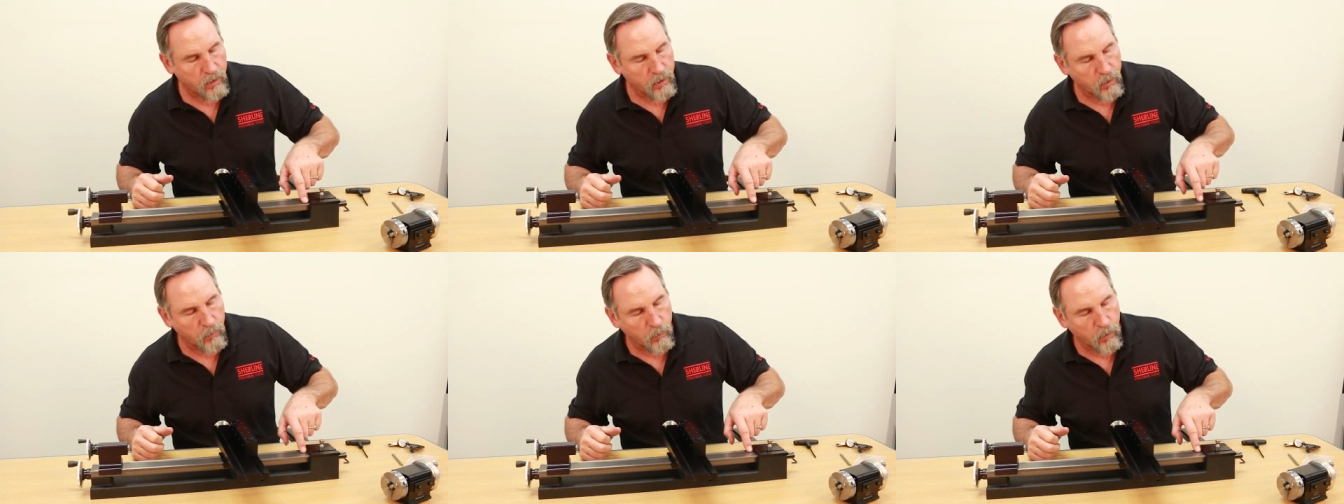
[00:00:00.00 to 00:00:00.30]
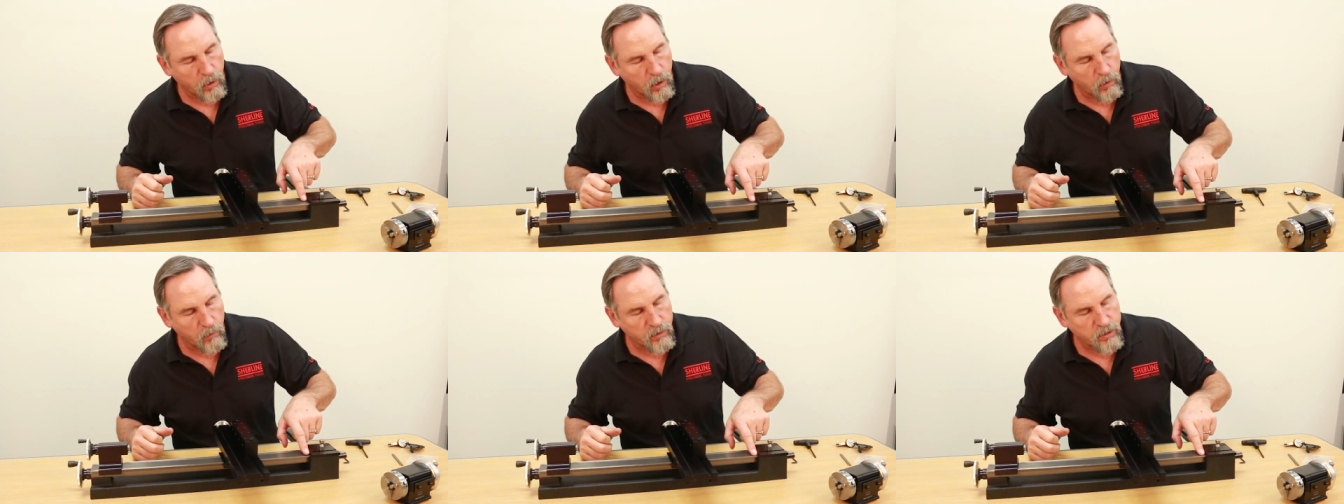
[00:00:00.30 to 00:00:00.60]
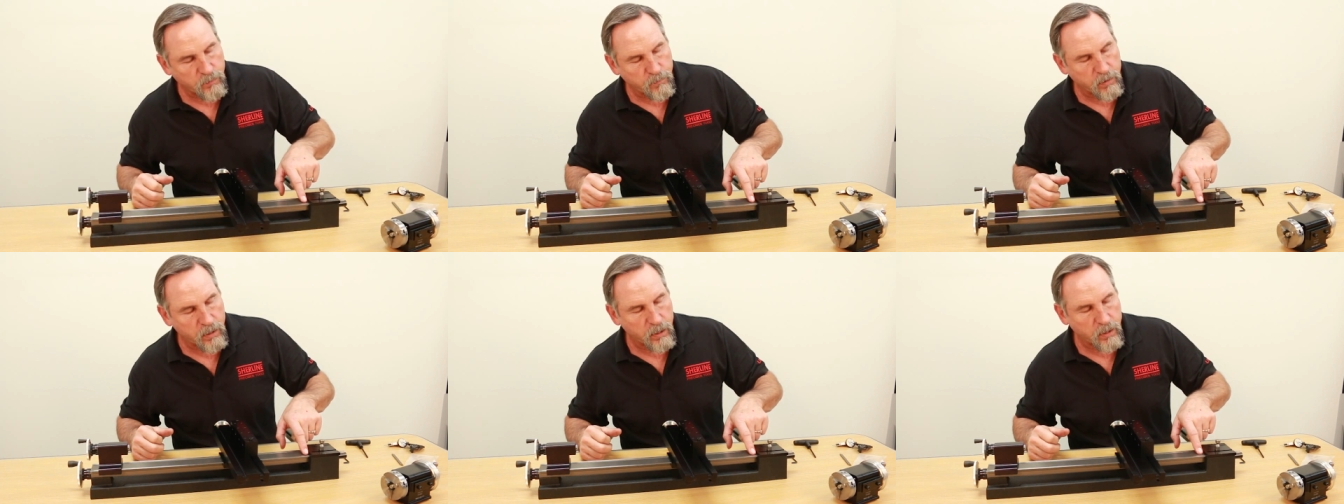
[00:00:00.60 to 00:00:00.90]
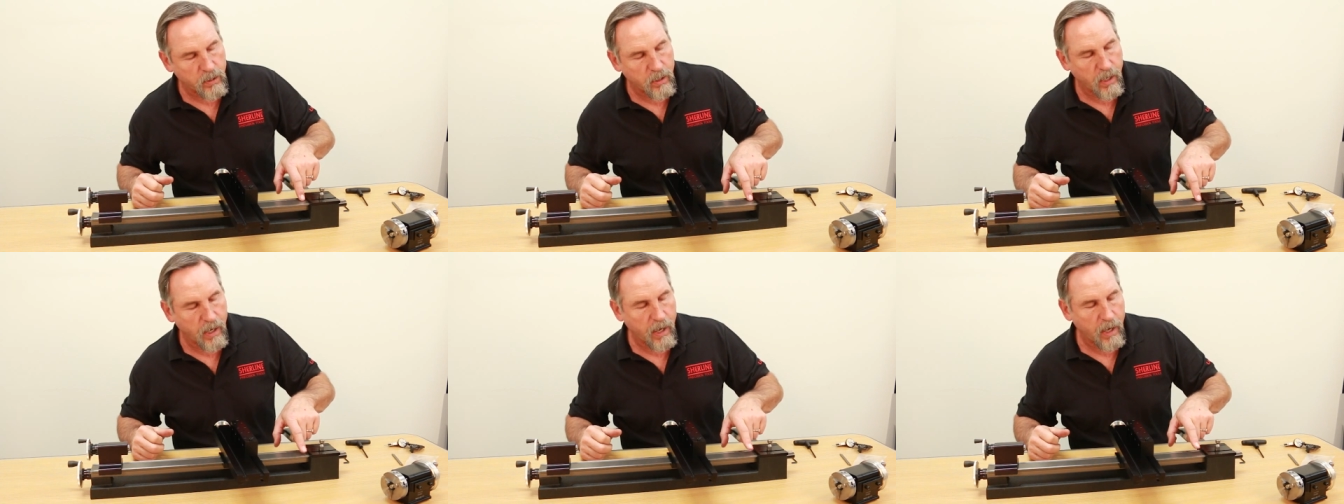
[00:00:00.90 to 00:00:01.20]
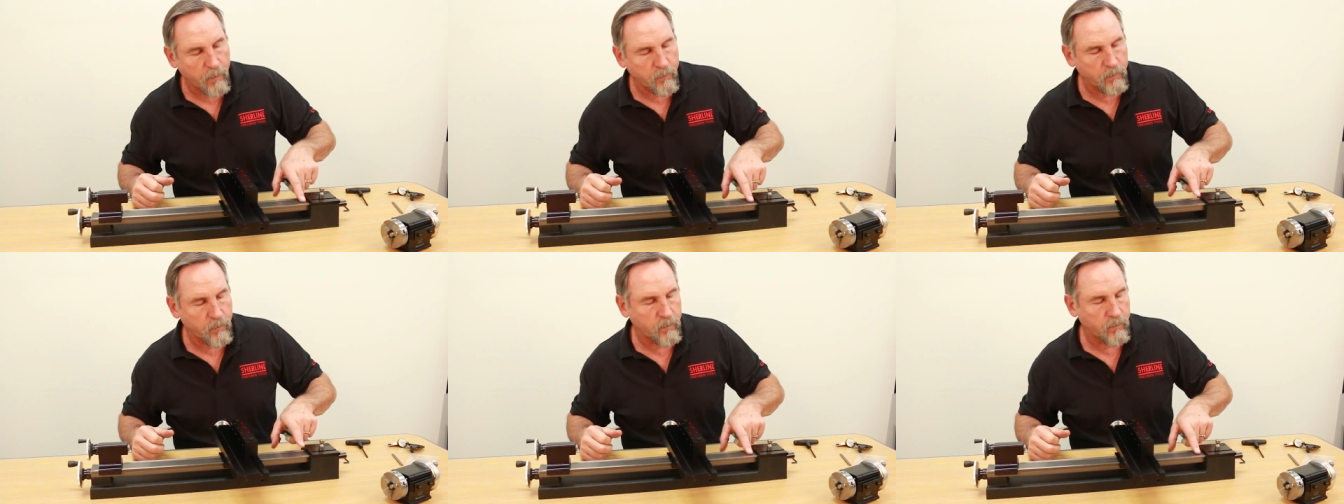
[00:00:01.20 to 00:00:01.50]
There will always be a
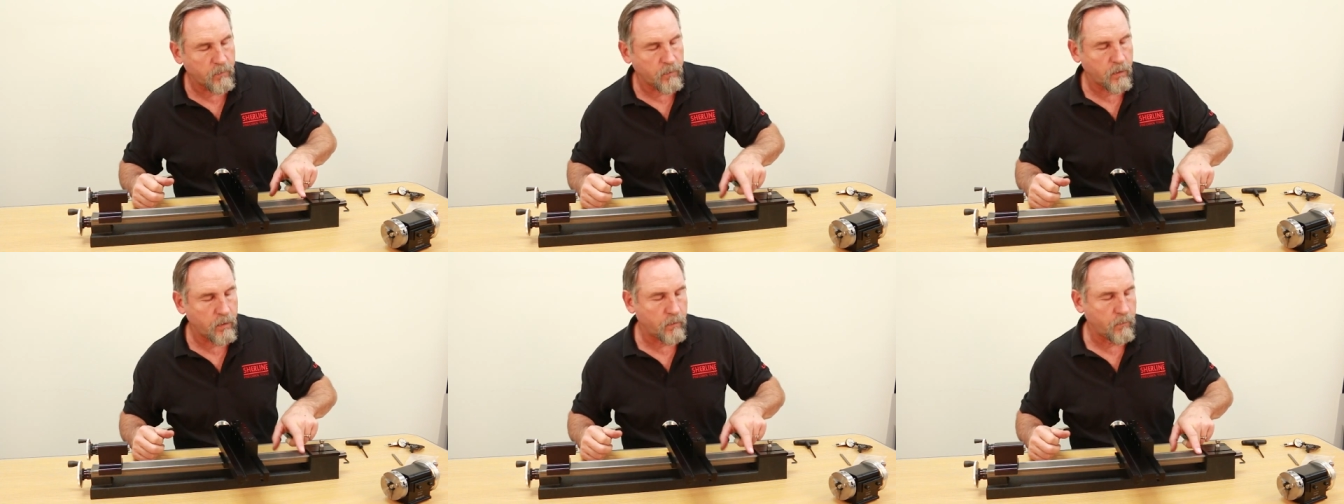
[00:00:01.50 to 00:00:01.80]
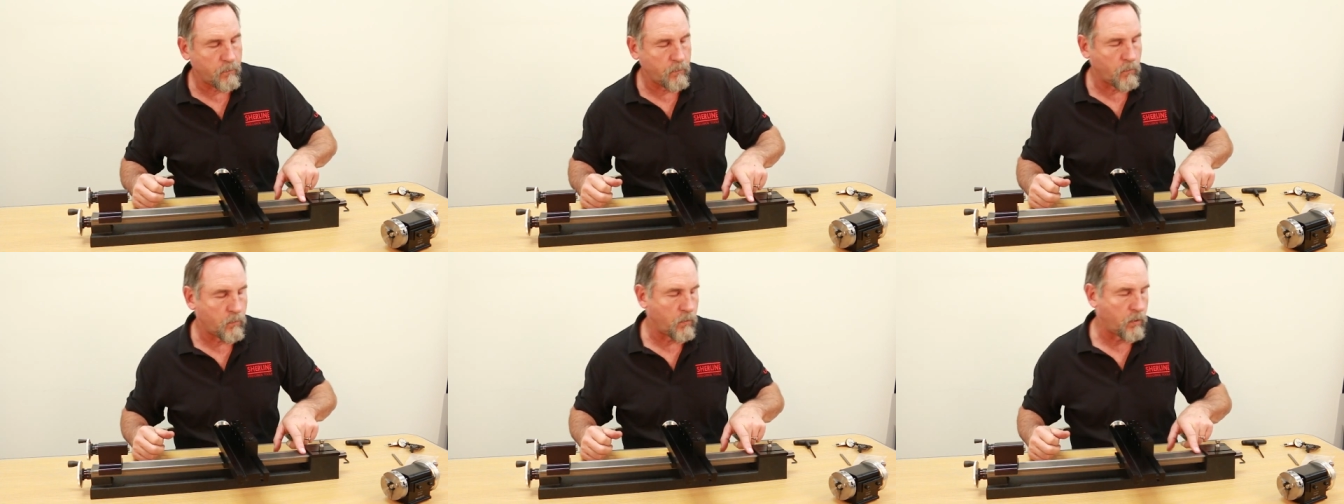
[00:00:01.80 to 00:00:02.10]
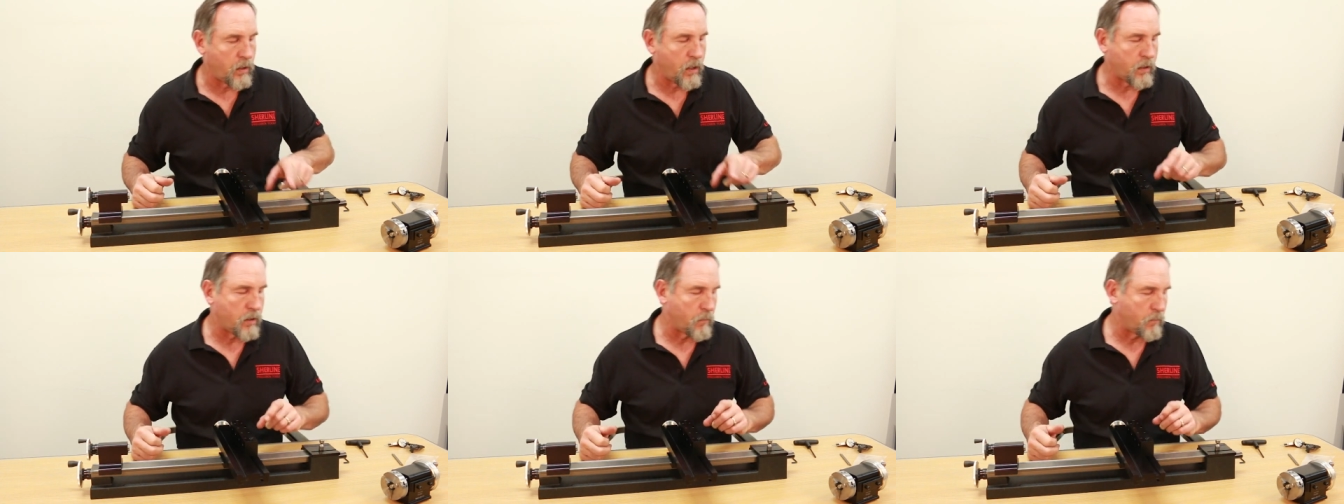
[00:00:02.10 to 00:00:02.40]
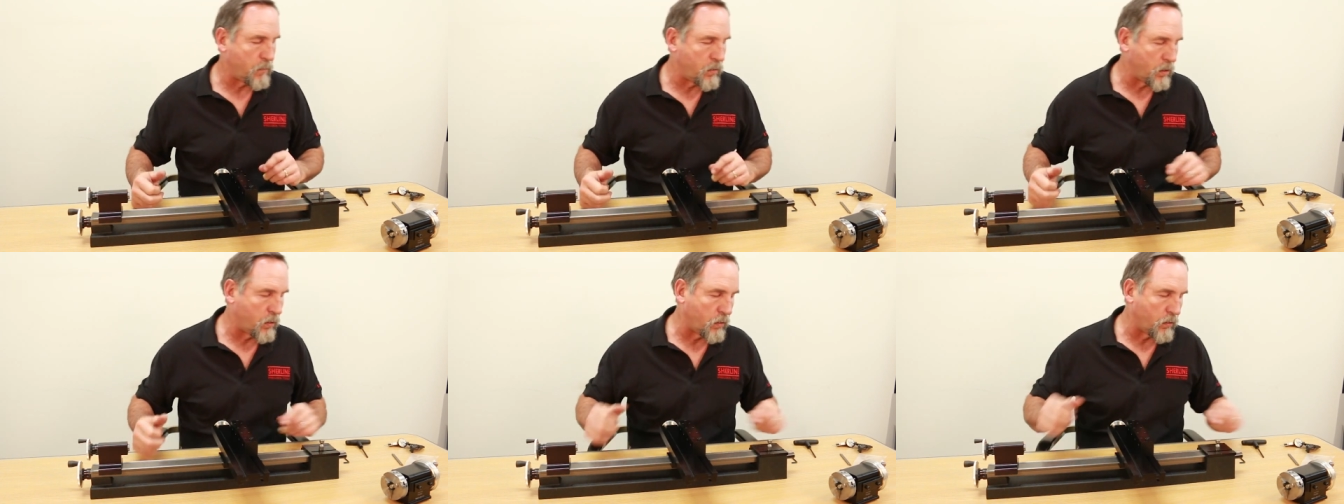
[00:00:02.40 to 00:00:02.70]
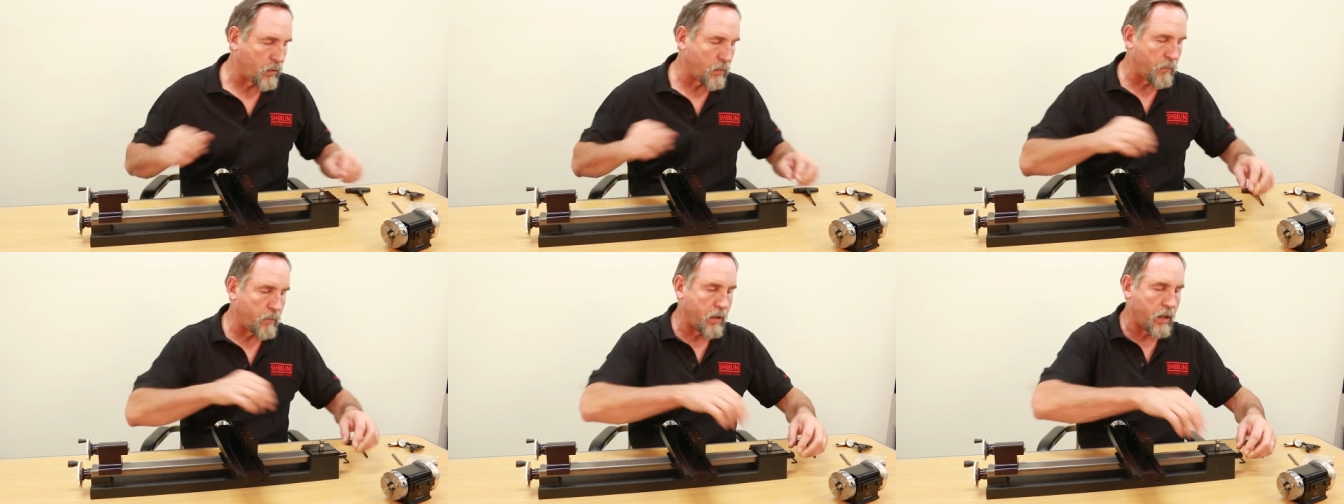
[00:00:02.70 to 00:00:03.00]
gap at the middle
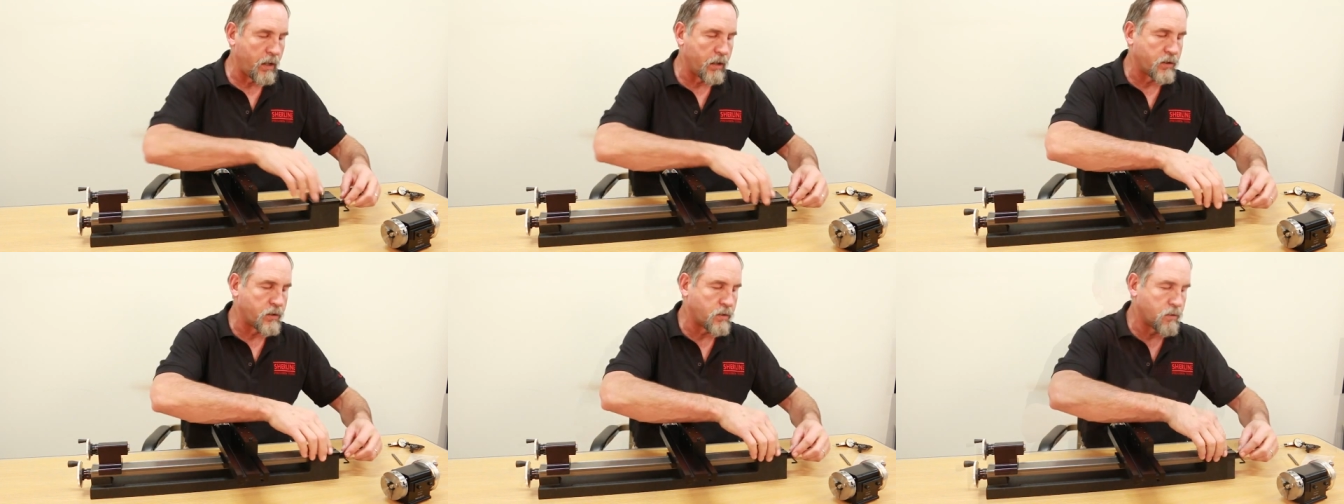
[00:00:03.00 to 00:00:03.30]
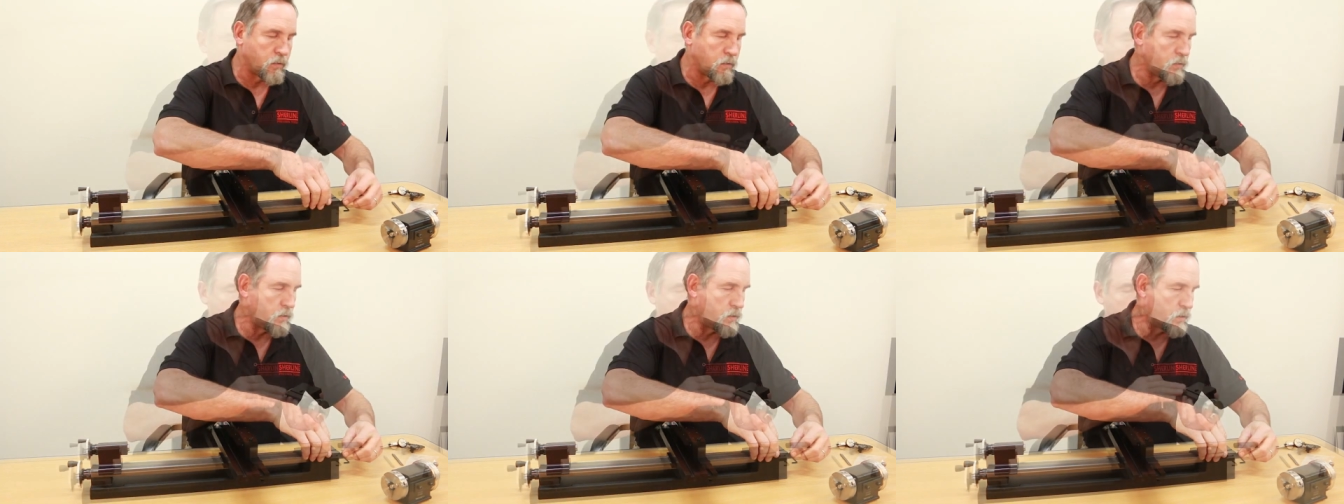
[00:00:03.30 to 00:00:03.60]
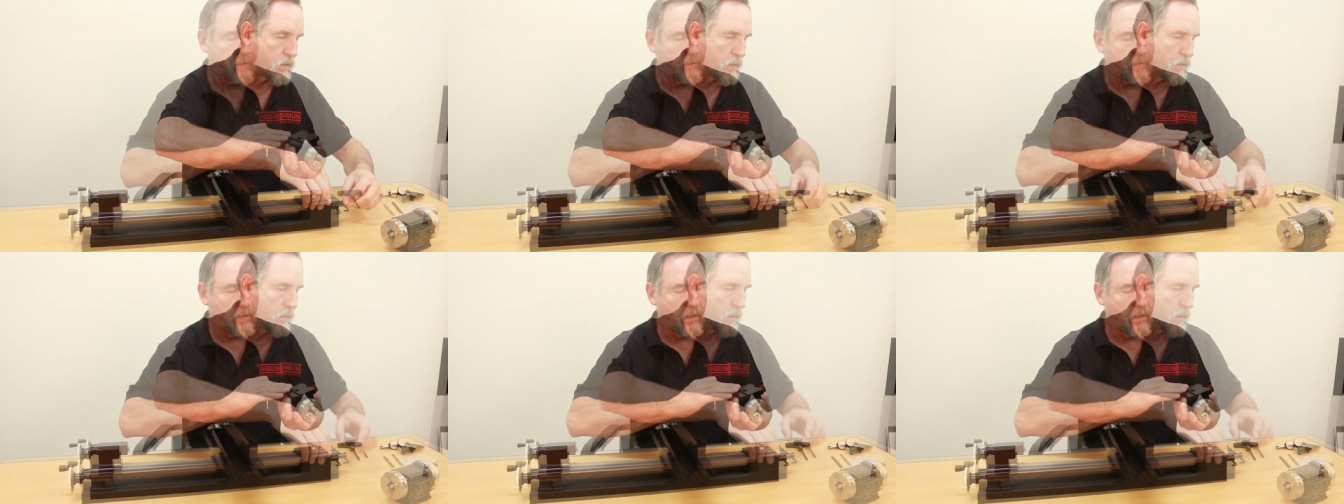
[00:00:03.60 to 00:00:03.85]
of the bed extrusion.